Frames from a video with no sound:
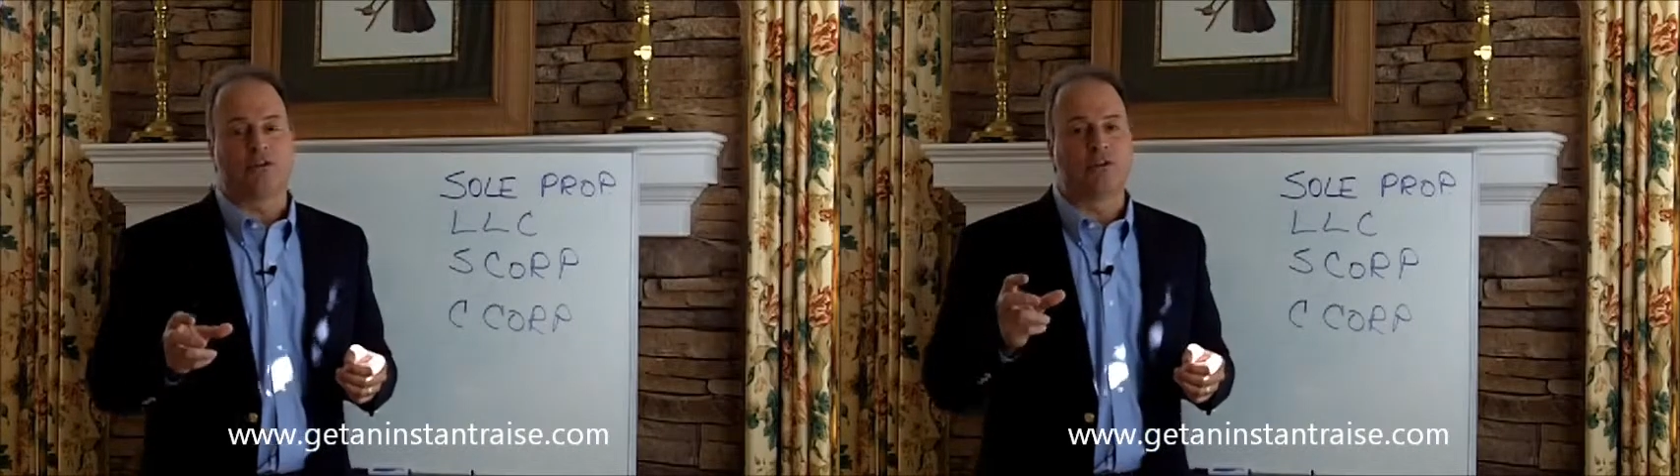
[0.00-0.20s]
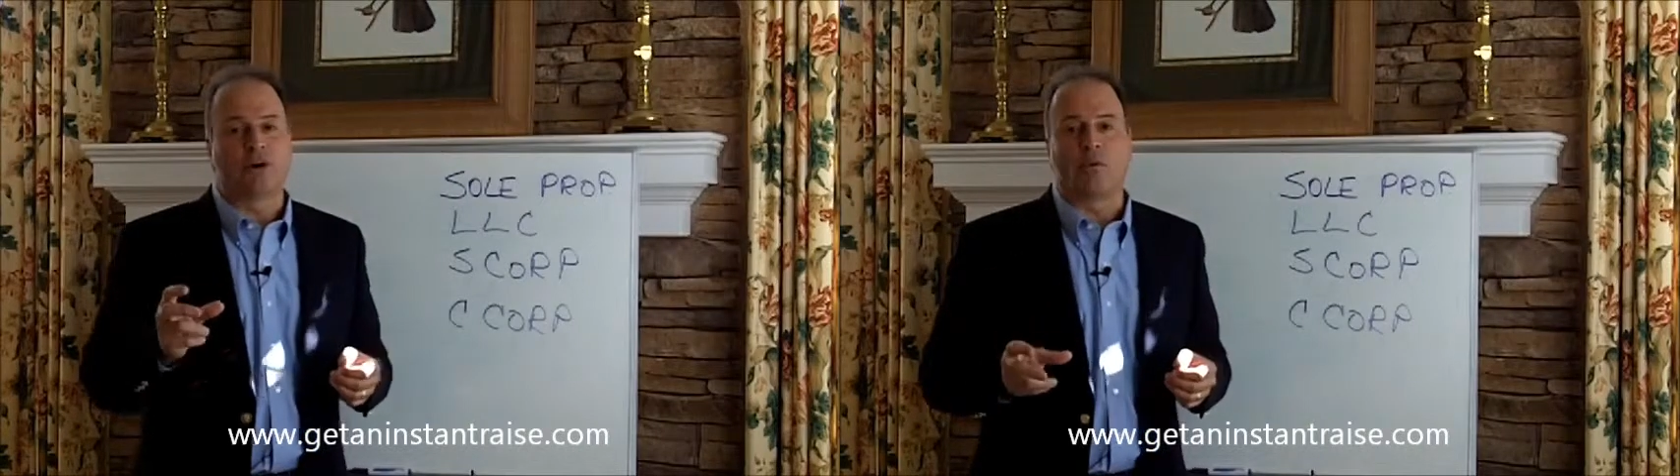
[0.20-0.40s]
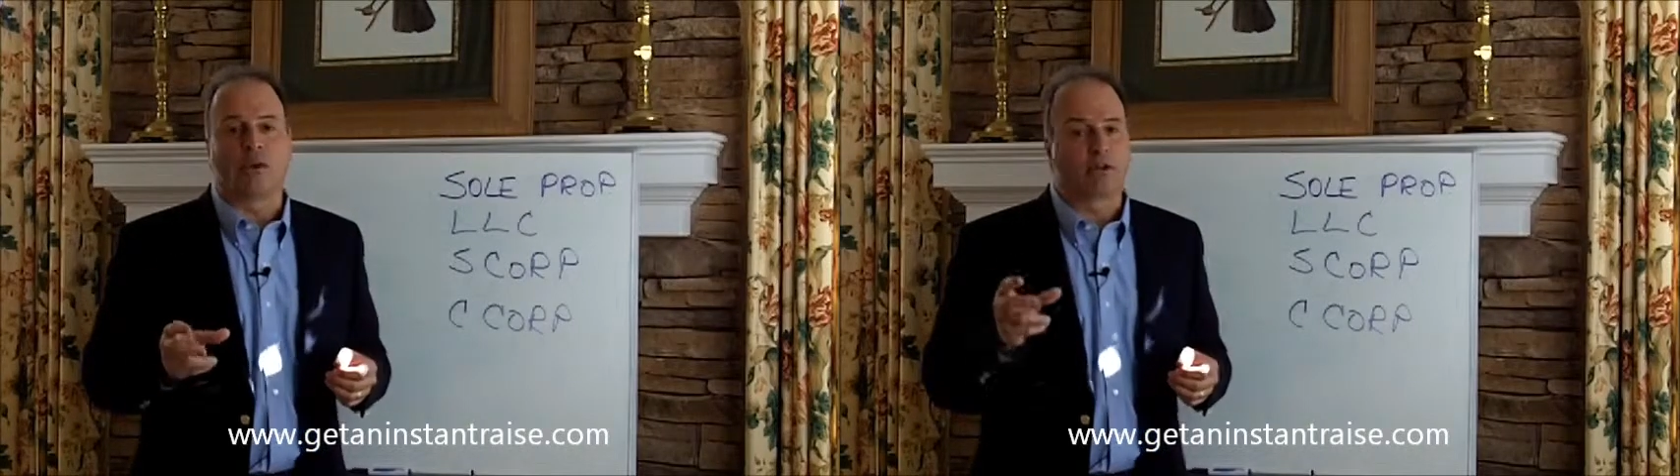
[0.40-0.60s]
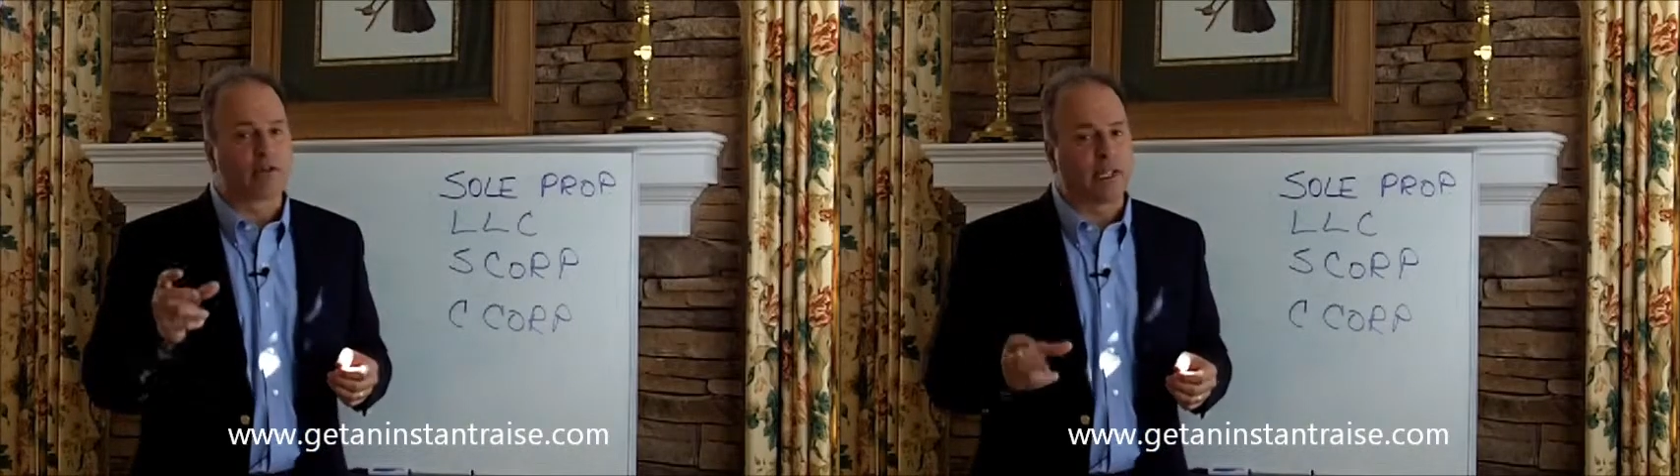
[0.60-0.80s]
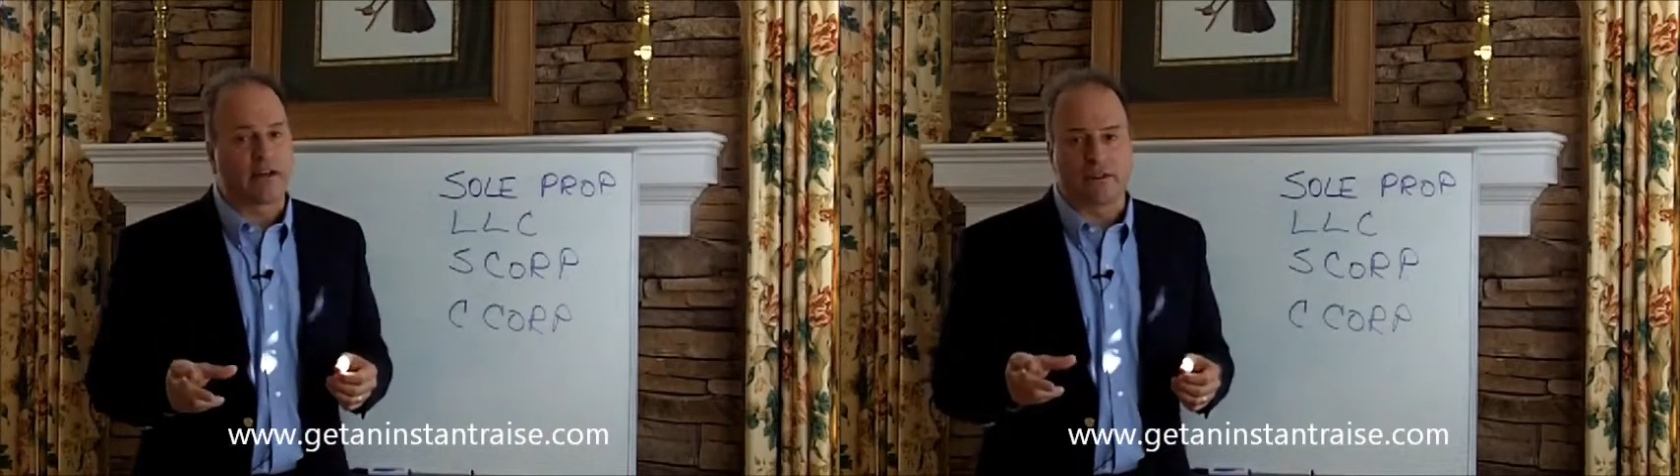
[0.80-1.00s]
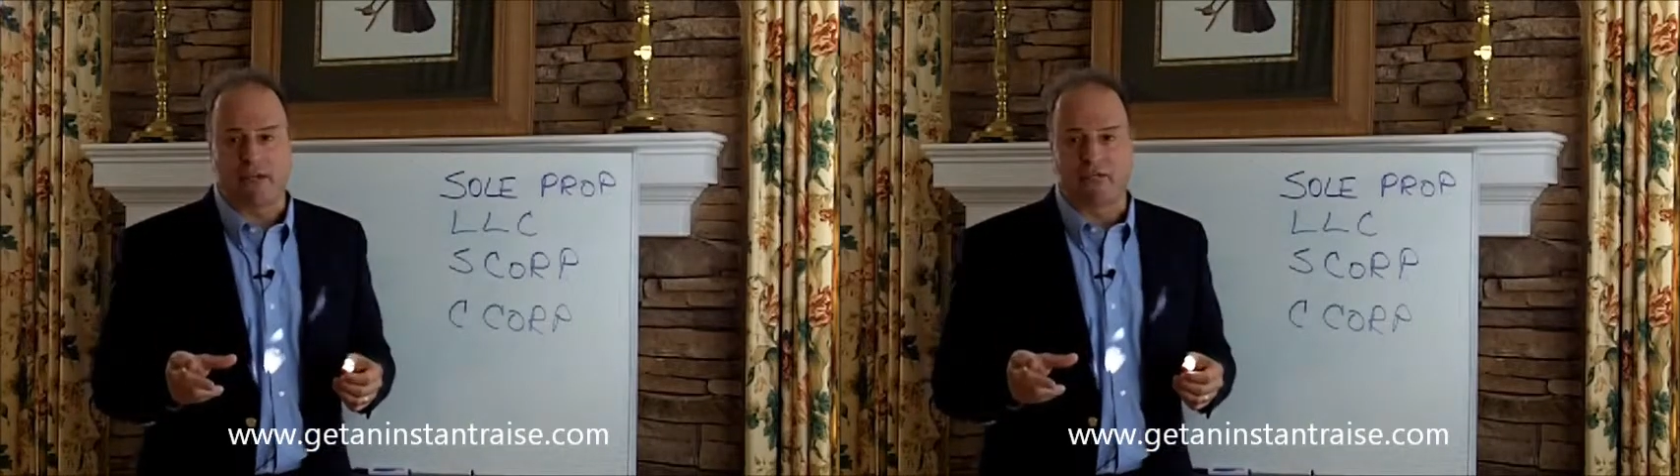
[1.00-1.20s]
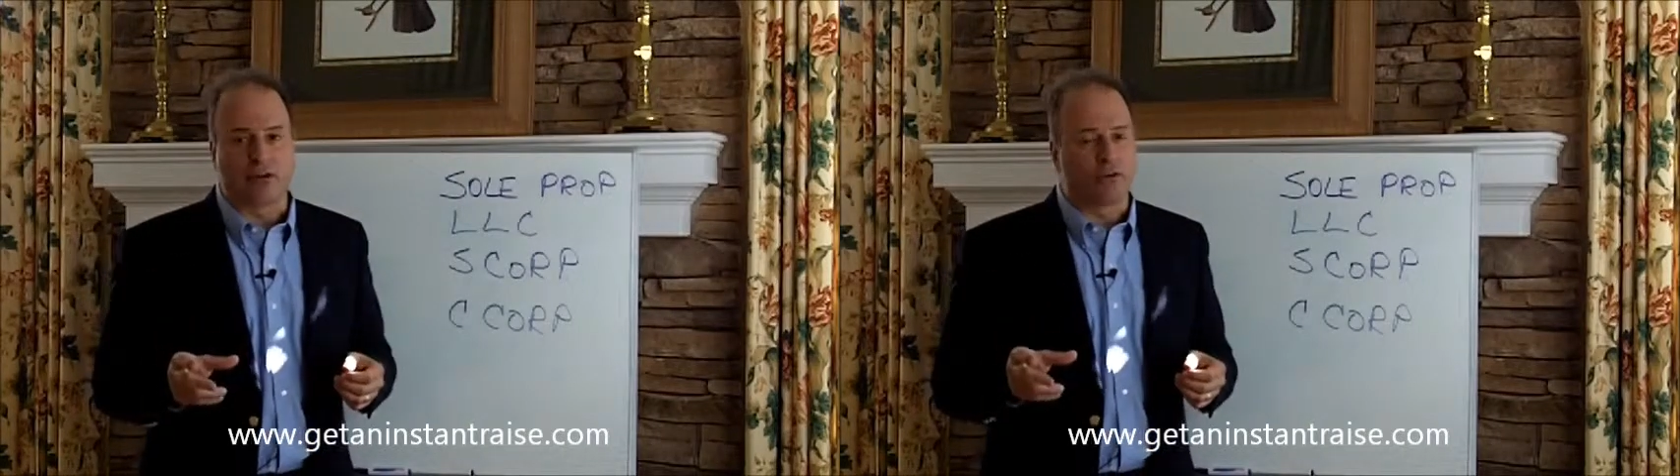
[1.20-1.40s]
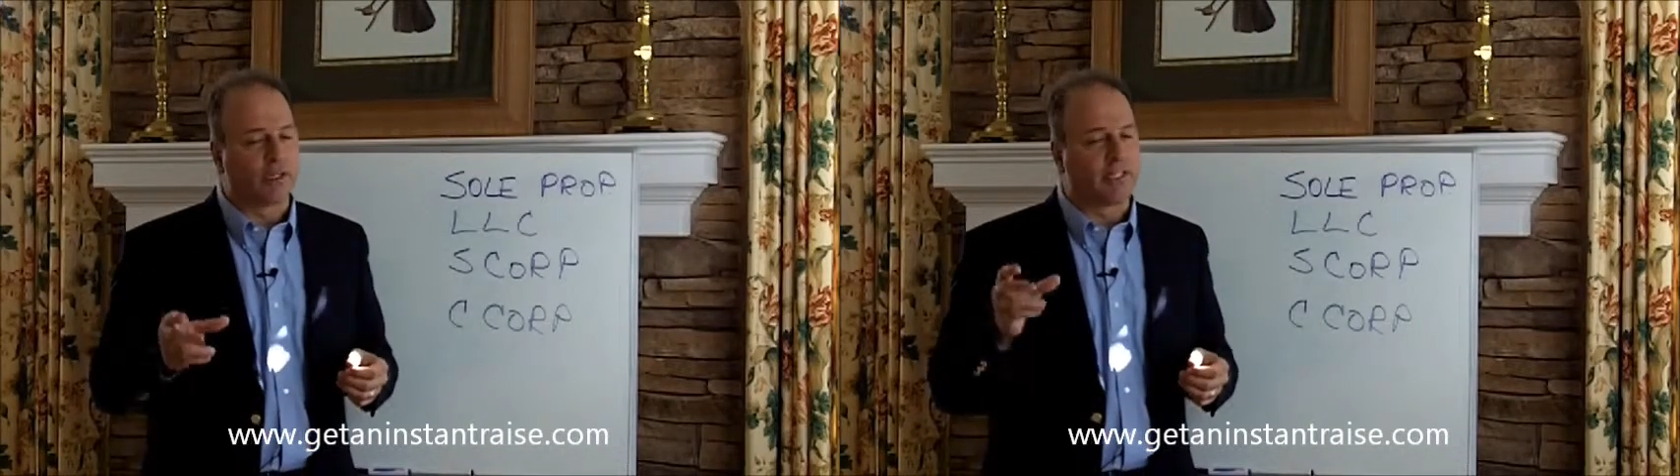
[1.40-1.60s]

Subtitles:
You don't want to go down that road.